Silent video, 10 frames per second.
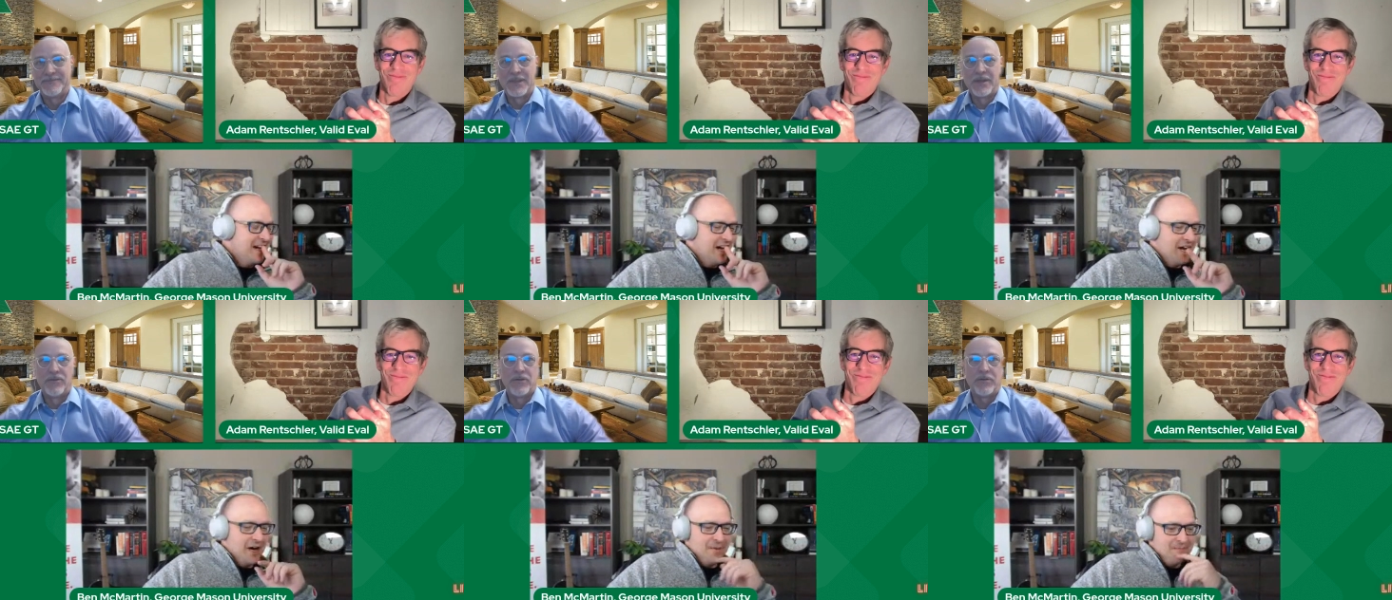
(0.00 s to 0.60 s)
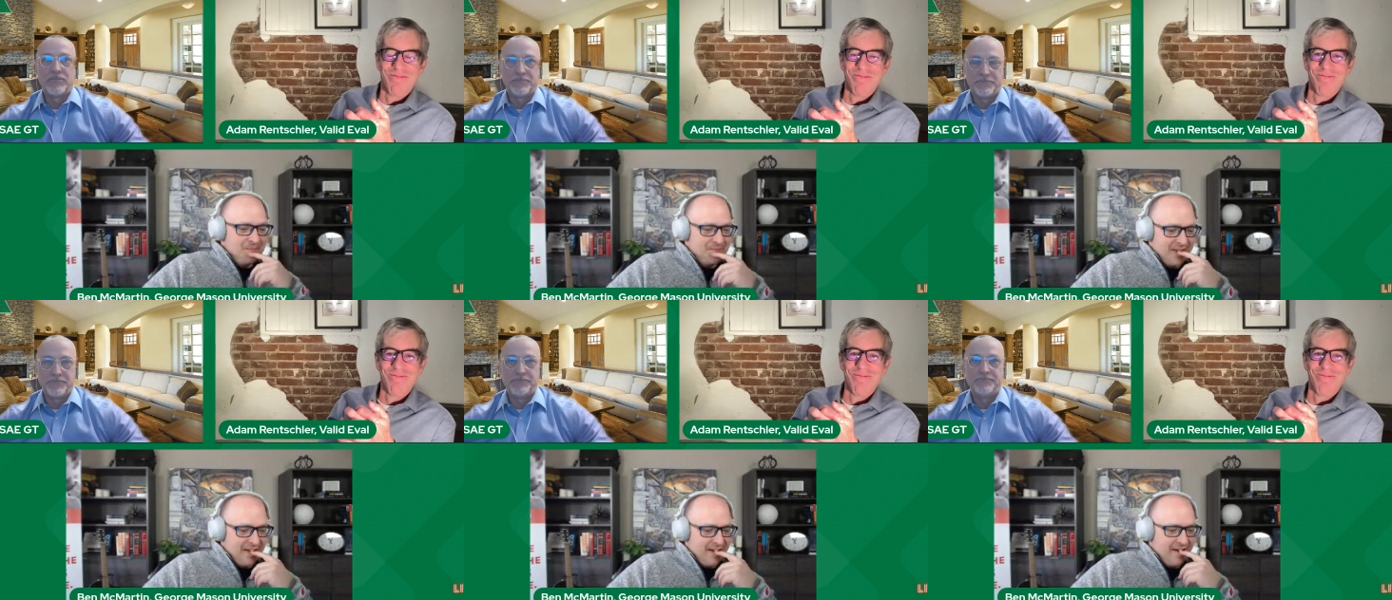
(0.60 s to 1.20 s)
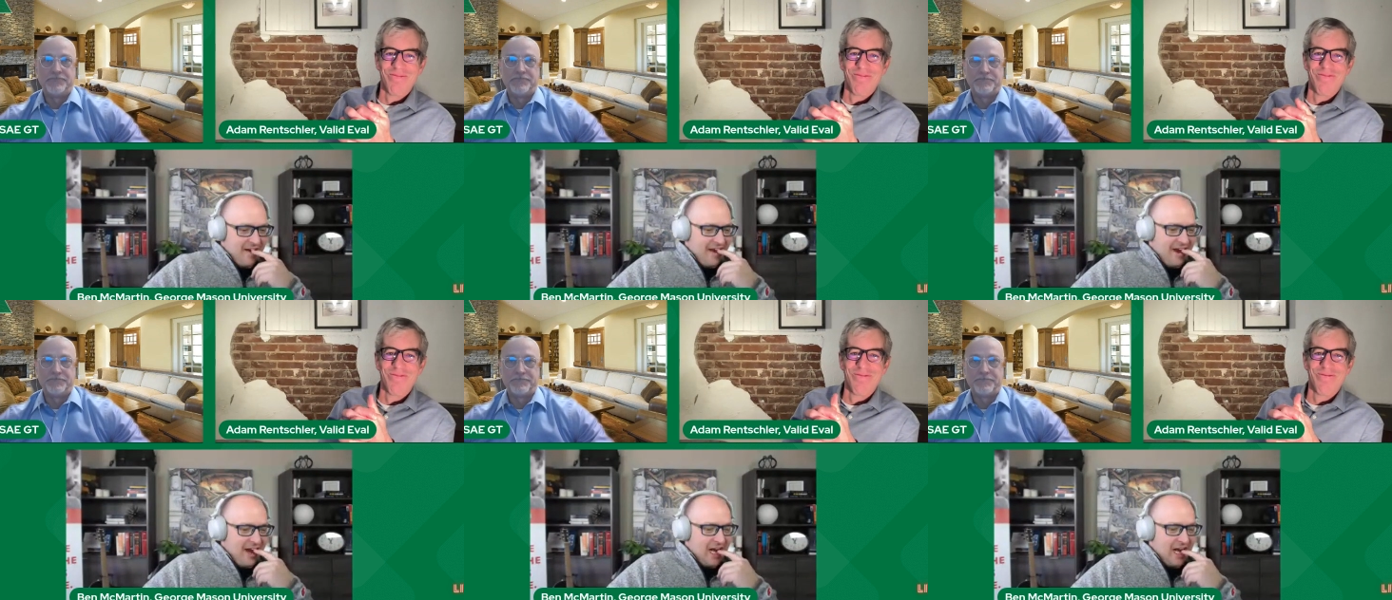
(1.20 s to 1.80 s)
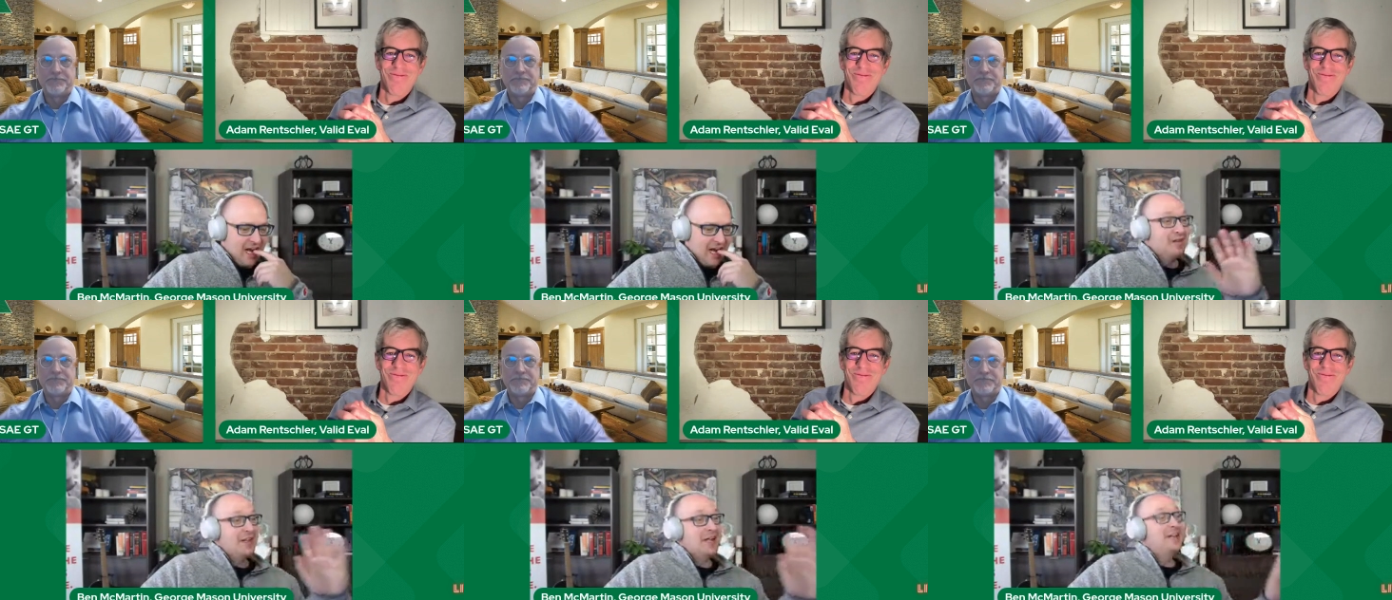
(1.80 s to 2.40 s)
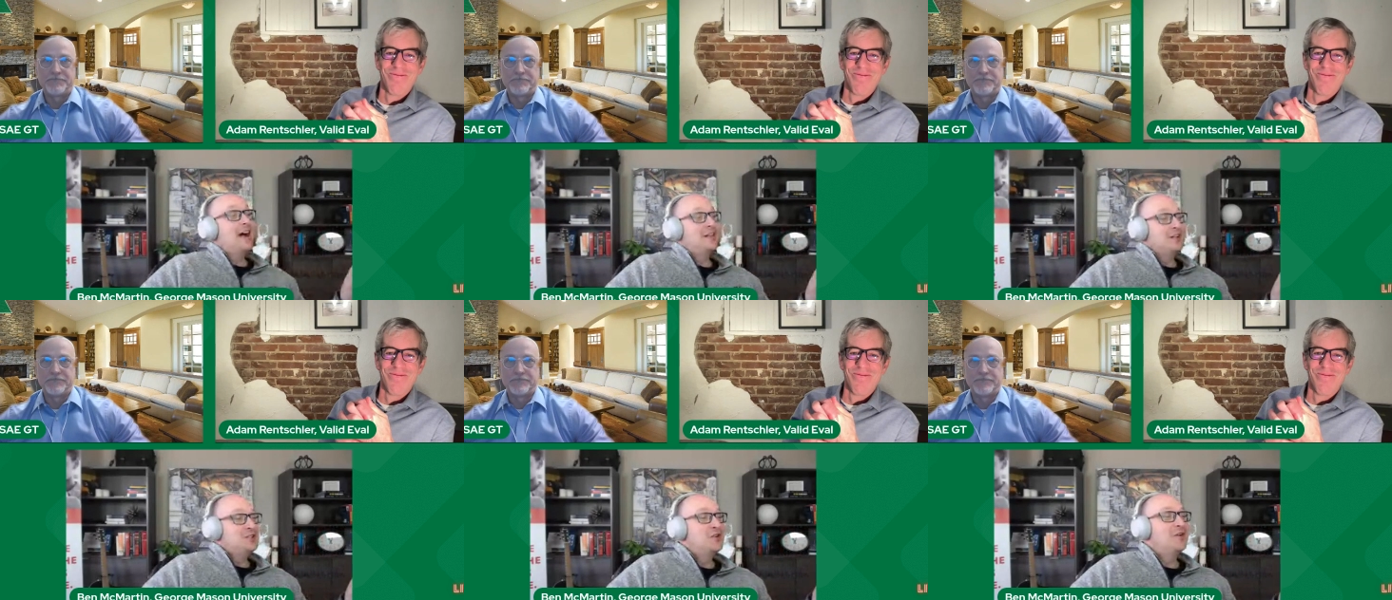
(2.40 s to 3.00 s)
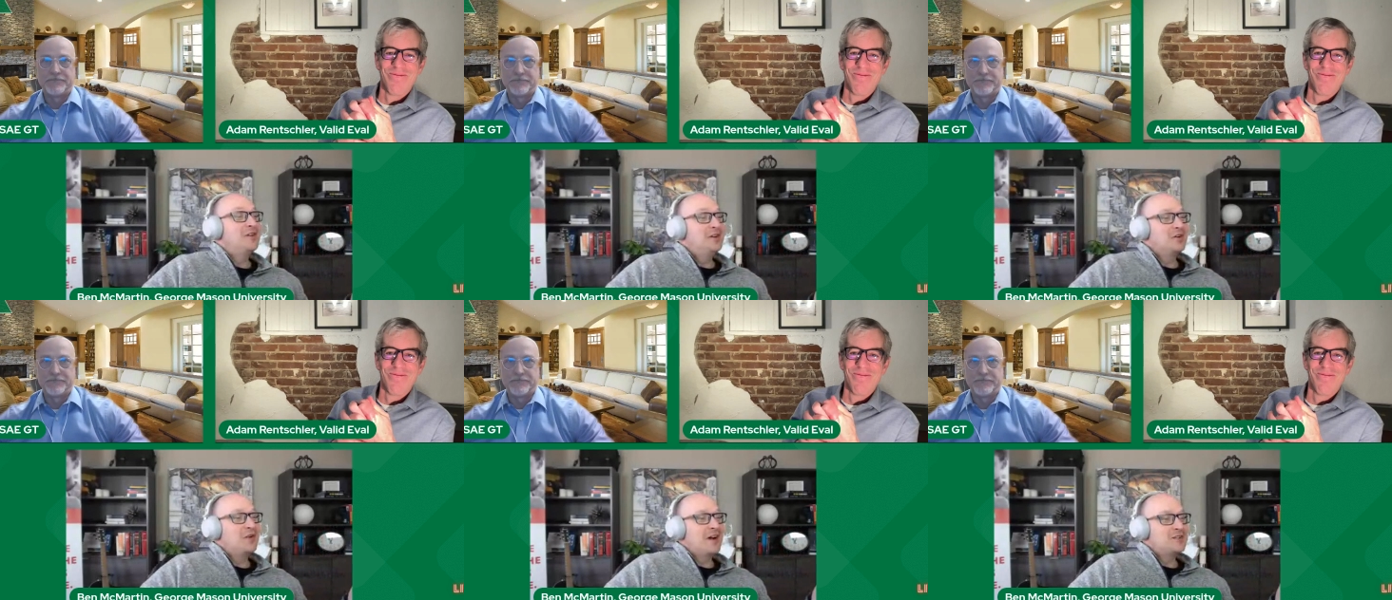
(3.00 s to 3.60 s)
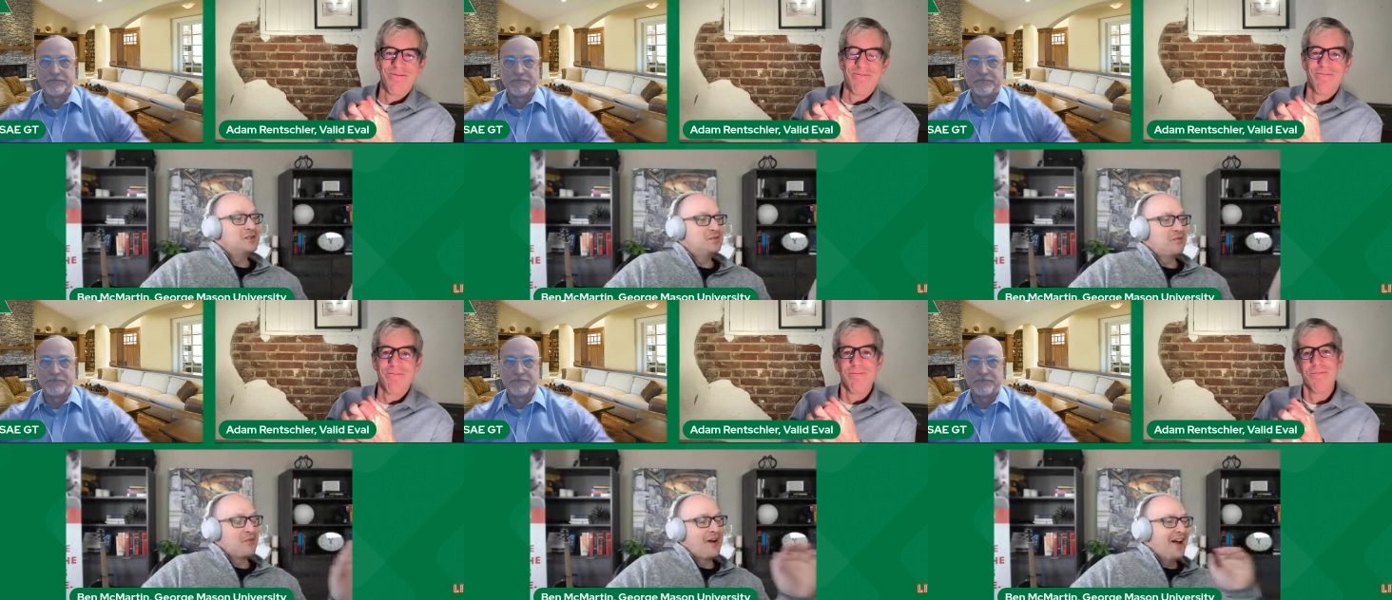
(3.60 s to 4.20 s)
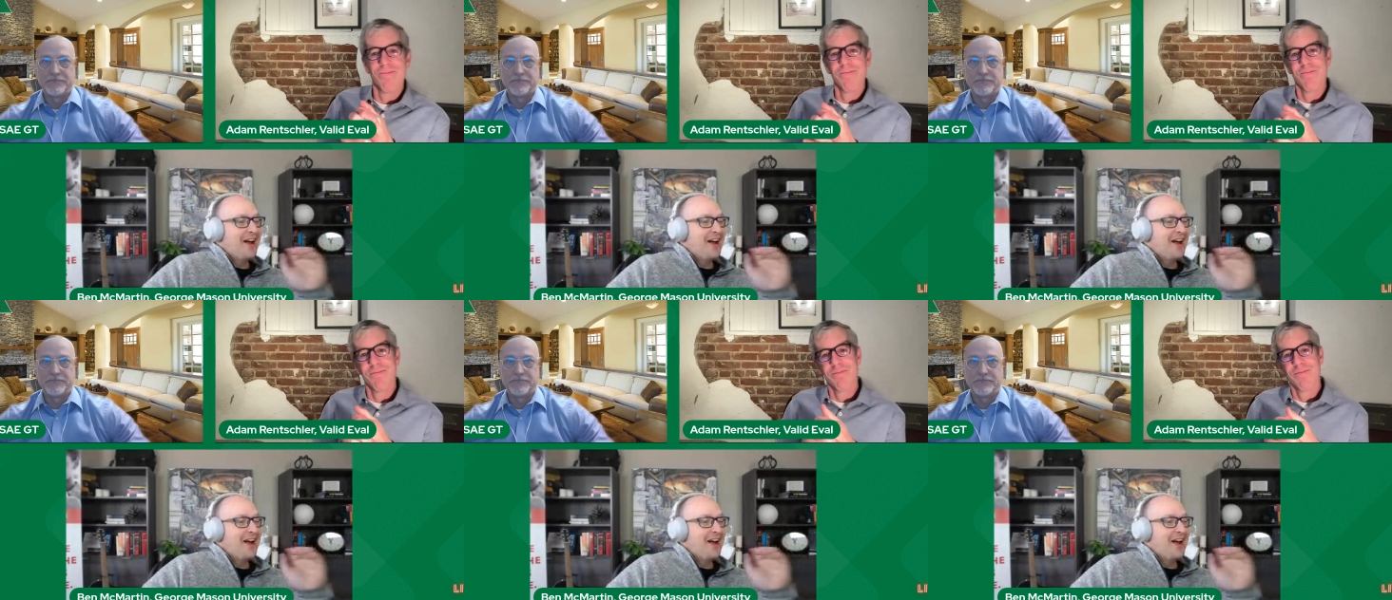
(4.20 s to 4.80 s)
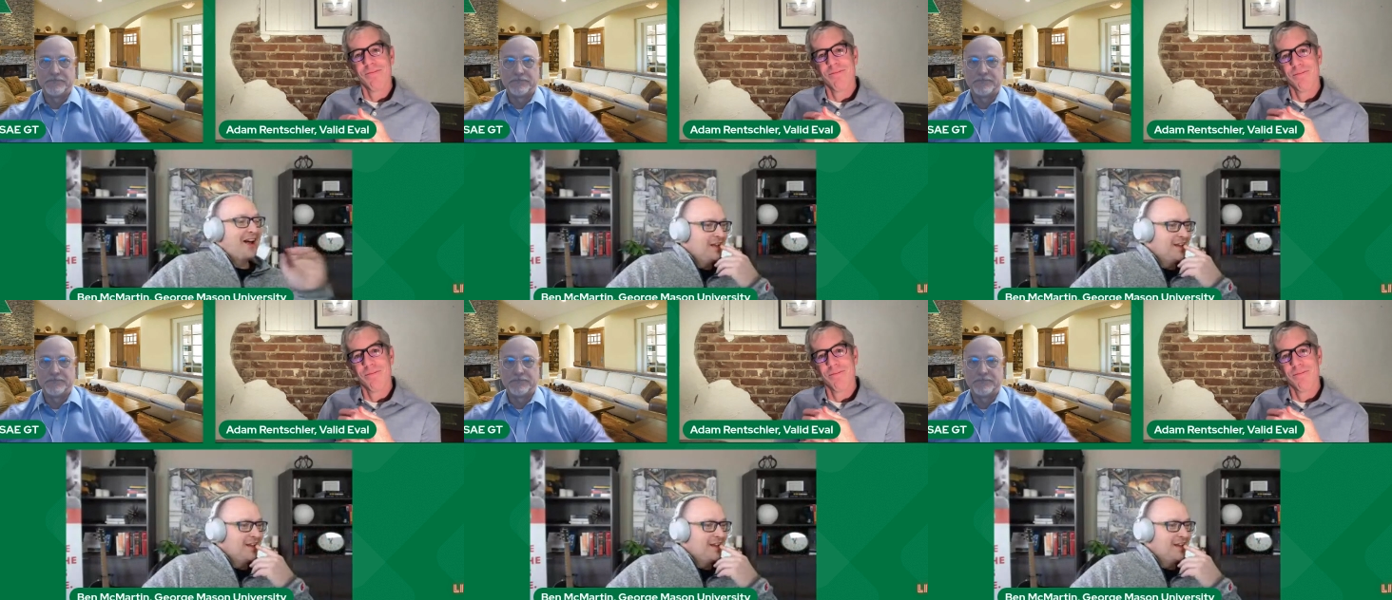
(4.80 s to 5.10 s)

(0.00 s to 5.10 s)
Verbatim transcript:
Speaker 1: Um, so I'll let, I'll let you go to your questions before I hijack you.